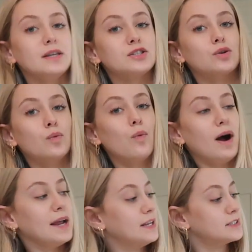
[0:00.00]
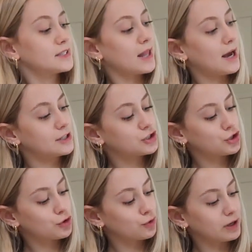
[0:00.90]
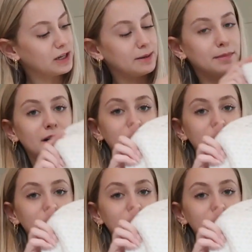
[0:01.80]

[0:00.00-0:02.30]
This white / cream